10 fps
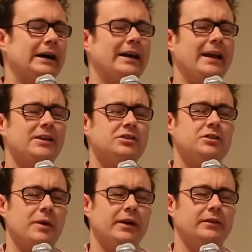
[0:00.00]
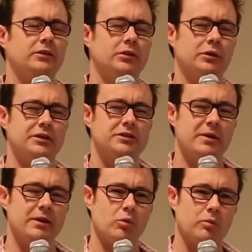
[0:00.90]
connection to my to-do list to
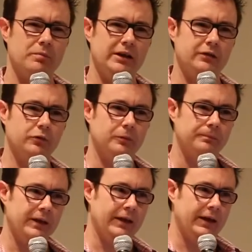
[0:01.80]
make it more meaningful.